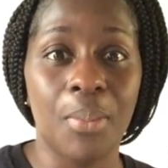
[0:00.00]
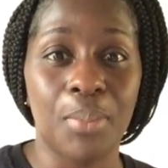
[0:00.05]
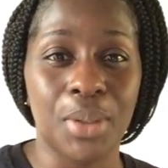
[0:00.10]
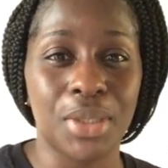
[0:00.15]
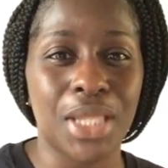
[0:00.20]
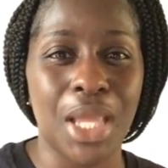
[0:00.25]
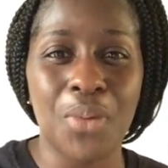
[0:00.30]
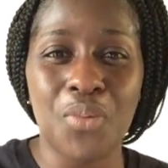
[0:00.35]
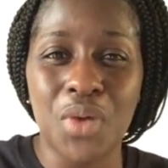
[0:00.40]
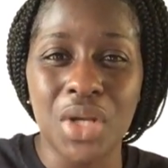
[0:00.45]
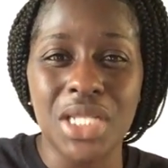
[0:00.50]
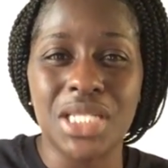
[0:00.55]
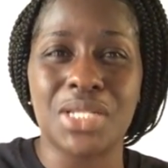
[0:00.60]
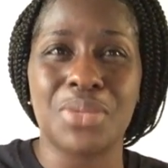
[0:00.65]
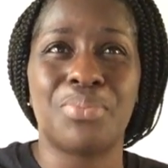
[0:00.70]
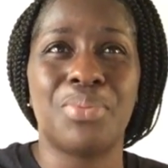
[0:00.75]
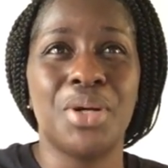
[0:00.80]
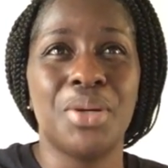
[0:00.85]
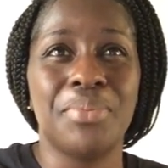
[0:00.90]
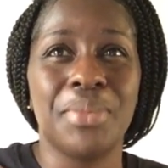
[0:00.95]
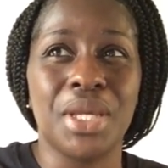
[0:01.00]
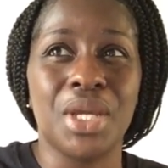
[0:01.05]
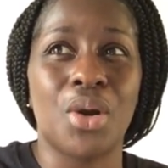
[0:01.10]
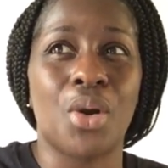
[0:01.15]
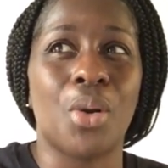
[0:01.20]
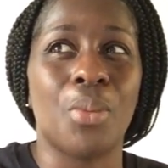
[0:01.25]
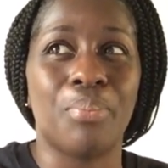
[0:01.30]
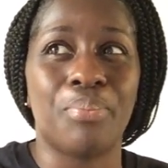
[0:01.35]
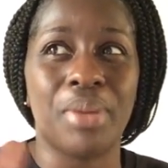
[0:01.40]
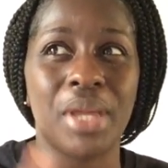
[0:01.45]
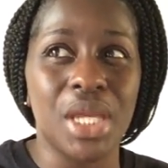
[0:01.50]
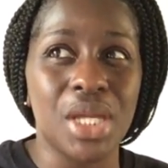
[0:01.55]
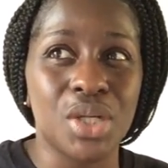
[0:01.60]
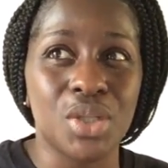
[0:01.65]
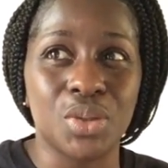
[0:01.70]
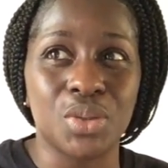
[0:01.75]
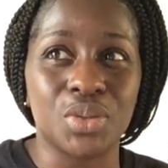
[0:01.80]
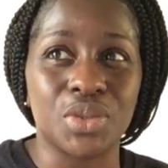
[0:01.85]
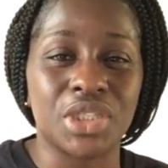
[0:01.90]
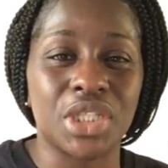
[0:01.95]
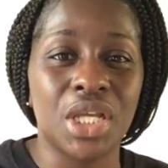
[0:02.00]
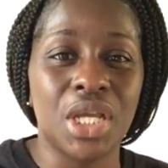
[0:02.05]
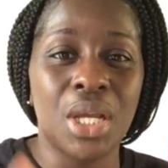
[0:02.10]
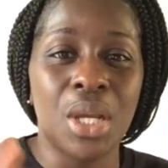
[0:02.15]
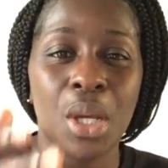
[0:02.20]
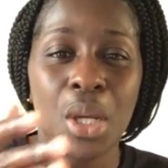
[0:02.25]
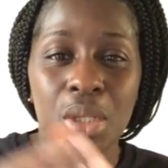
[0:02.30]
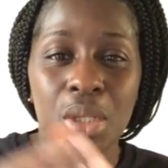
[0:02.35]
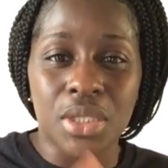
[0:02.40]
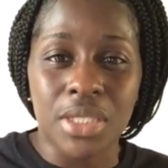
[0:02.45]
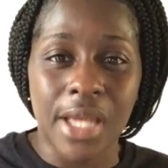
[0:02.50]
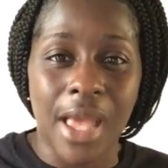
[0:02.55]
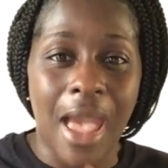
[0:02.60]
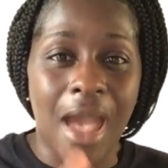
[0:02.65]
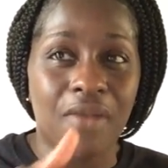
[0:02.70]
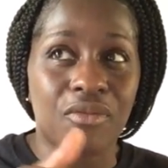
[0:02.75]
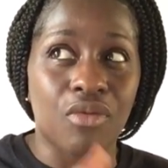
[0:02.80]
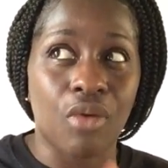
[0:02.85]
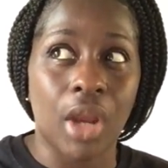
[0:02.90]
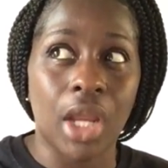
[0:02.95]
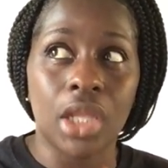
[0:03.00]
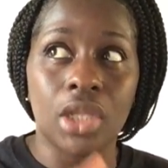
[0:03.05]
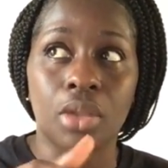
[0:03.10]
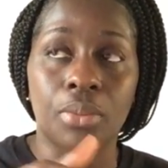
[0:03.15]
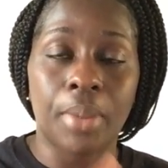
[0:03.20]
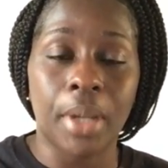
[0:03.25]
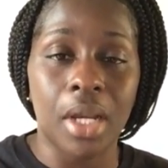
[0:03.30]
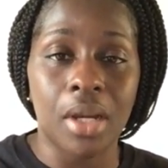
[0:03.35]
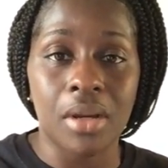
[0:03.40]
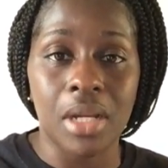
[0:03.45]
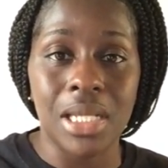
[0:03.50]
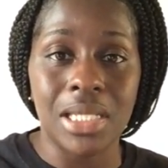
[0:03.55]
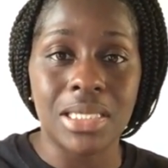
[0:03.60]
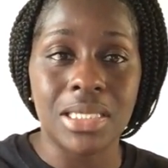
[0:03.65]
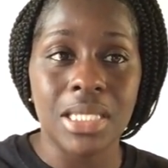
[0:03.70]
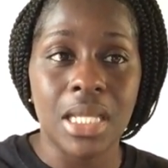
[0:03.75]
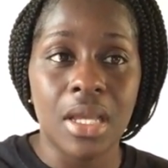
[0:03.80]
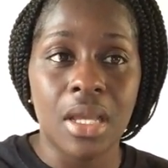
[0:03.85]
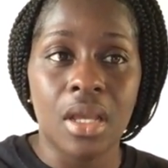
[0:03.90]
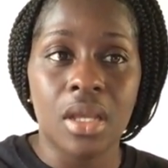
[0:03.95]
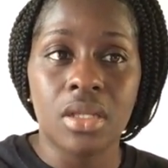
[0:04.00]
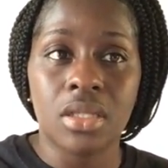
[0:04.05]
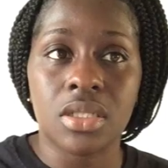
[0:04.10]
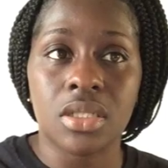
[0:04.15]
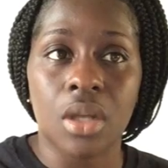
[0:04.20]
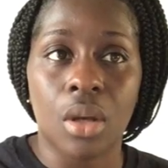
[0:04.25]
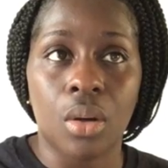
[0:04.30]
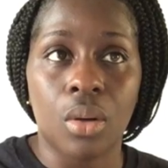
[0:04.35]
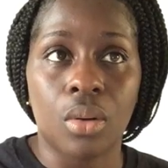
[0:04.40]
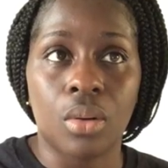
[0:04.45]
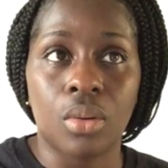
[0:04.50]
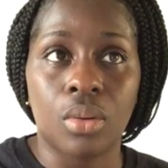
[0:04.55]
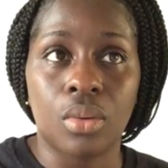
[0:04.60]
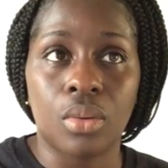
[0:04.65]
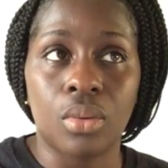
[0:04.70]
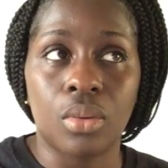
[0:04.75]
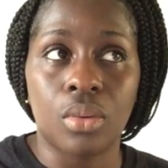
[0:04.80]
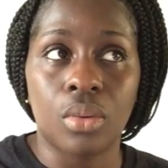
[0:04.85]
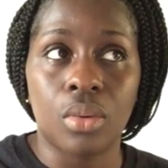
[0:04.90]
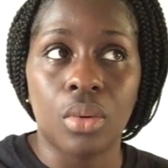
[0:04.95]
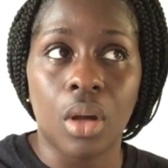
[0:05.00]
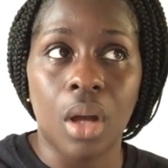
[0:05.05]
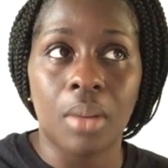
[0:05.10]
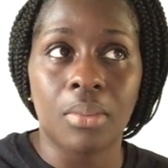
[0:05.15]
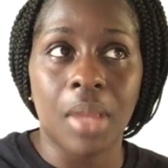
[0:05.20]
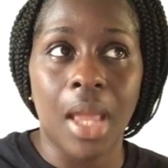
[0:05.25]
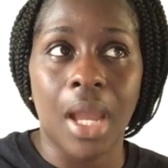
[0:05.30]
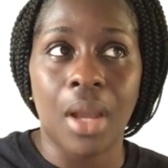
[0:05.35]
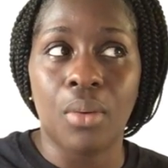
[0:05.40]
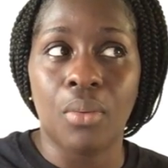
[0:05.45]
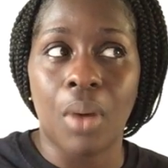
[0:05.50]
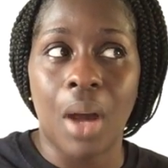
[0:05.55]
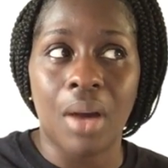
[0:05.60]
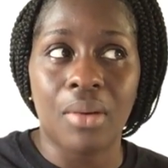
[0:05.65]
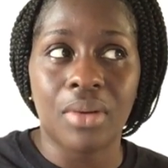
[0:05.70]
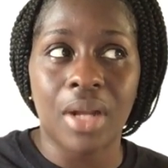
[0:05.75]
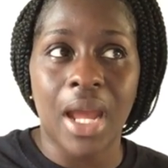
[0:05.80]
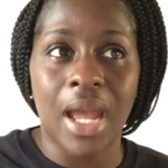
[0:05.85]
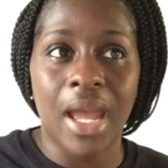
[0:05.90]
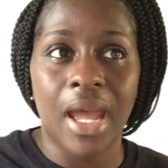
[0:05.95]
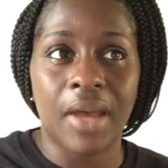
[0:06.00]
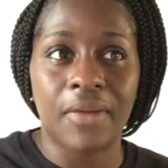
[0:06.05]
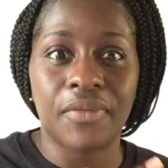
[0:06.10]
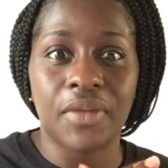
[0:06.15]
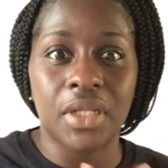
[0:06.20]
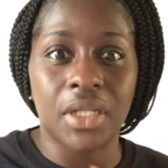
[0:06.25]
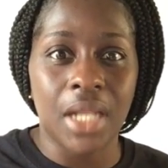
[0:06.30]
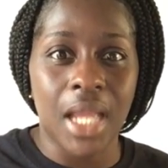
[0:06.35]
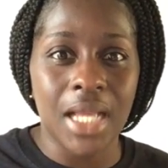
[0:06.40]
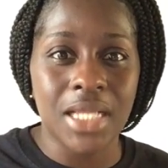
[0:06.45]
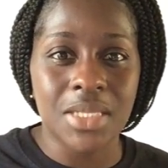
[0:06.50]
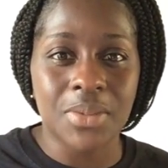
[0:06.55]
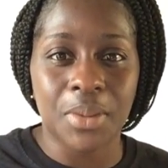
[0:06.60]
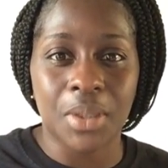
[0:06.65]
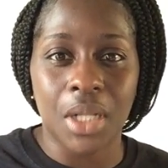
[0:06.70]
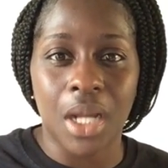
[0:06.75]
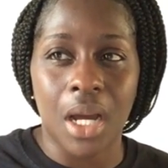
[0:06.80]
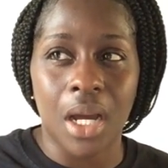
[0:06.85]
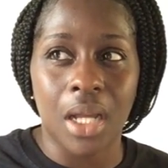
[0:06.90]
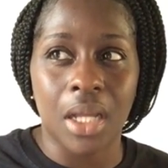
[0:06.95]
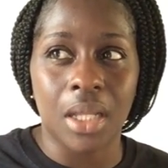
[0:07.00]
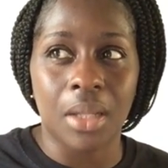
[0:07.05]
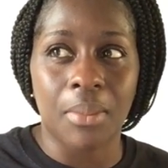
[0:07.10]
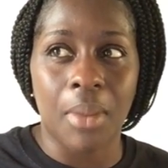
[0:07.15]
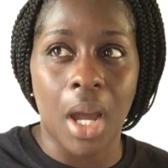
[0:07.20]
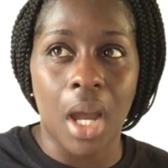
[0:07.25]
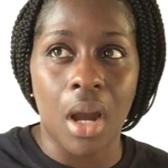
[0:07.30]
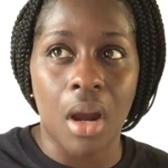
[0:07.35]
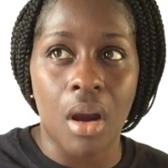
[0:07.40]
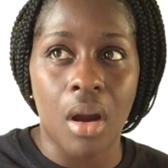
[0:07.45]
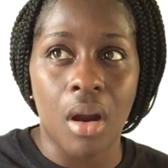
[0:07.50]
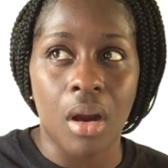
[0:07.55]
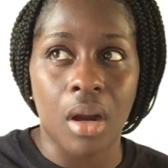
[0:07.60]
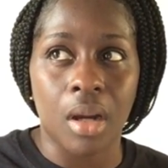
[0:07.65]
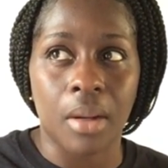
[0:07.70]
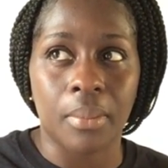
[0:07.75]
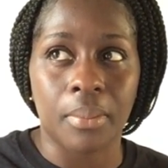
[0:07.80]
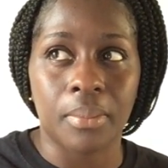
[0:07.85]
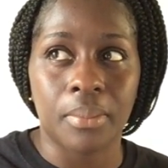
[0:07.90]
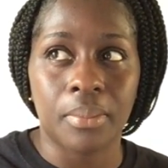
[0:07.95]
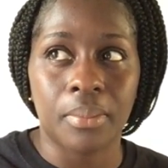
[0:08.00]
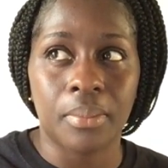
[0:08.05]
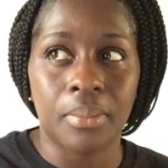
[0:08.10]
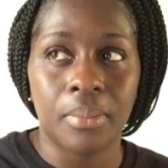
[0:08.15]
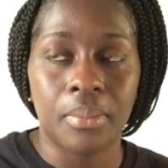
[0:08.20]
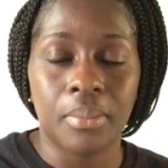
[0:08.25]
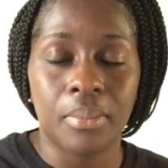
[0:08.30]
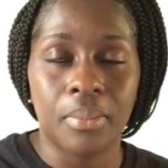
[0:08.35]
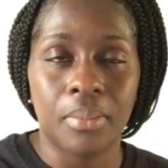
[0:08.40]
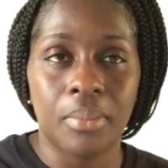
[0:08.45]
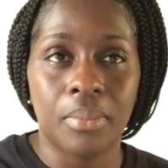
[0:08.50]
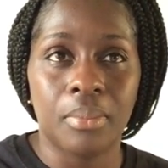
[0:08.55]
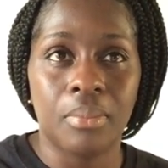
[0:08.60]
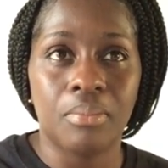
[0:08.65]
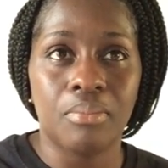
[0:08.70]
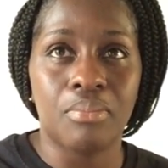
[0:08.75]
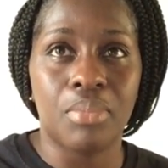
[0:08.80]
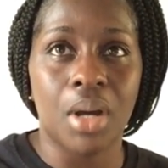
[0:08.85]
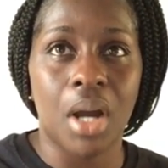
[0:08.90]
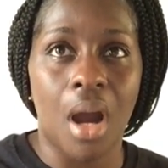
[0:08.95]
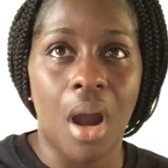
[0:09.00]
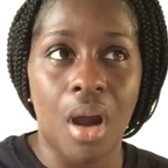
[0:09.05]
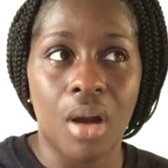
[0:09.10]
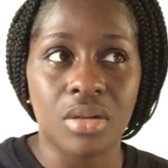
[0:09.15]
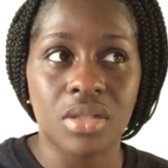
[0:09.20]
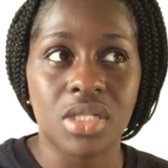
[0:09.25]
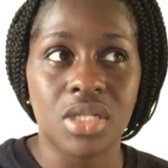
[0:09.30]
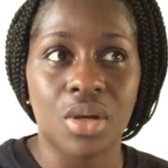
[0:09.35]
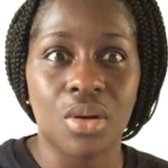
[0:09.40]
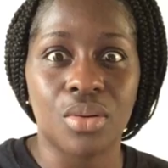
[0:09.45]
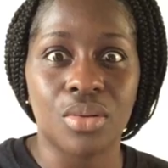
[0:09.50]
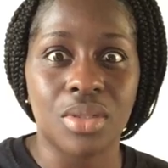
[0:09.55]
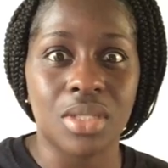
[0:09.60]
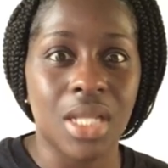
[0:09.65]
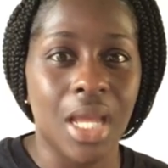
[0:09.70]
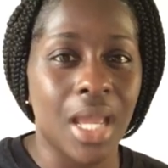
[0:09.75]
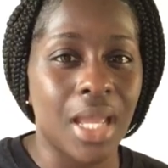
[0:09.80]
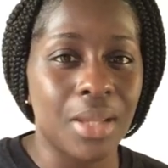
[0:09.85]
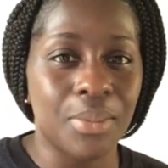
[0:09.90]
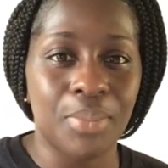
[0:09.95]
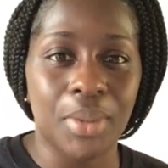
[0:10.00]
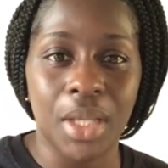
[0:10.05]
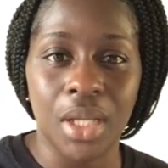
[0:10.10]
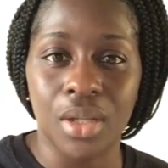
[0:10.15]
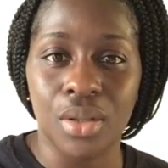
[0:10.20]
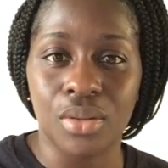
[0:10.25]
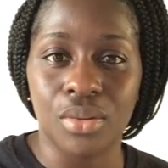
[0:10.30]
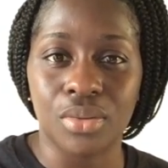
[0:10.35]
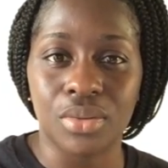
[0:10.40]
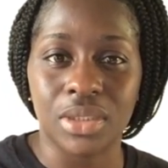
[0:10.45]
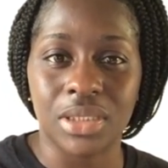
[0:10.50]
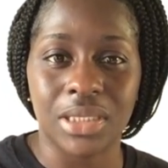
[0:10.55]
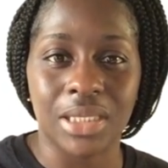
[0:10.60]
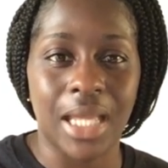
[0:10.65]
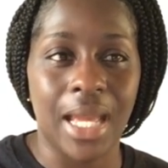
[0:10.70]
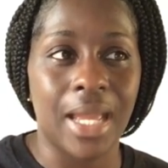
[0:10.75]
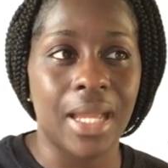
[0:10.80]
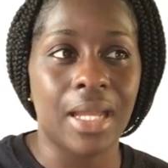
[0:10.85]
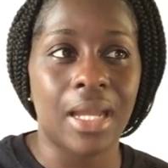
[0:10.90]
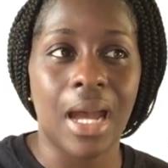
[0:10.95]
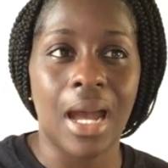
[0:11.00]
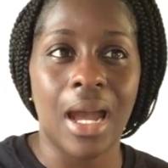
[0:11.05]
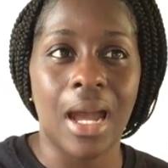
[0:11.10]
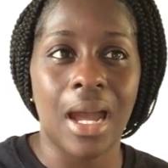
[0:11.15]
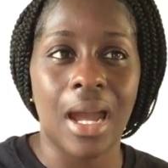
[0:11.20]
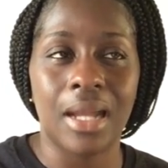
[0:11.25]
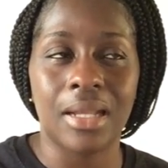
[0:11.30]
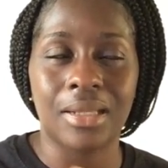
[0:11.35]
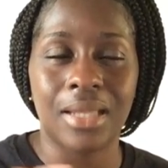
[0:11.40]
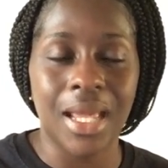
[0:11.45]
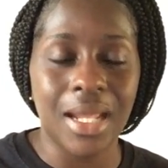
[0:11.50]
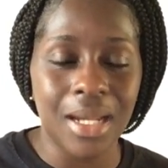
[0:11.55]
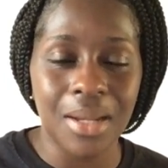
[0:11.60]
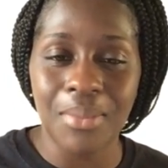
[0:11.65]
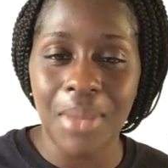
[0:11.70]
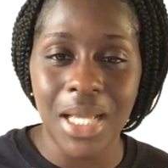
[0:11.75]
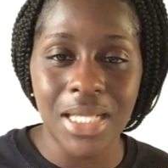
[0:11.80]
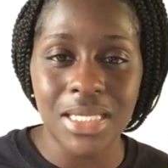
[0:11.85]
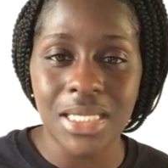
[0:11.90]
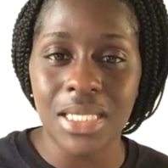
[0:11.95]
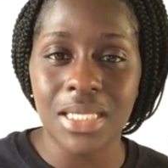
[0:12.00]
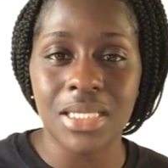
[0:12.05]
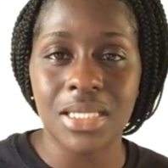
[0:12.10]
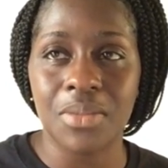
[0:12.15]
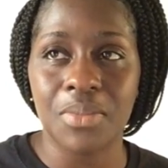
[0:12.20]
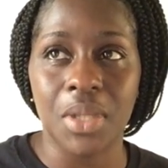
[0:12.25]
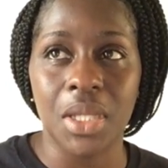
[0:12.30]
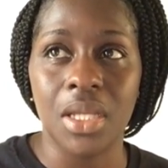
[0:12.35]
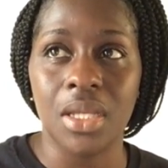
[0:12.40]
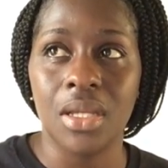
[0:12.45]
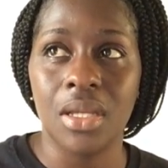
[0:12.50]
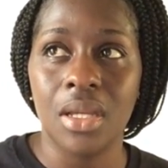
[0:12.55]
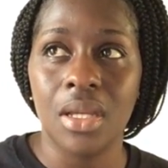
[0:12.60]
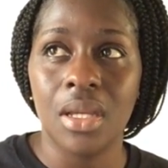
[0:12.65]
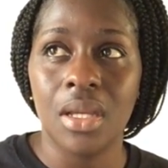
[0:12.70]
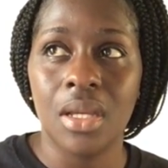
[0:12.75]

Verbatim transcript: But they wanted to put me on pills to have regular periods. So I'm like, why would I have the Nexplanon in my arm, but also take pills? Like, that didn't make sense to me.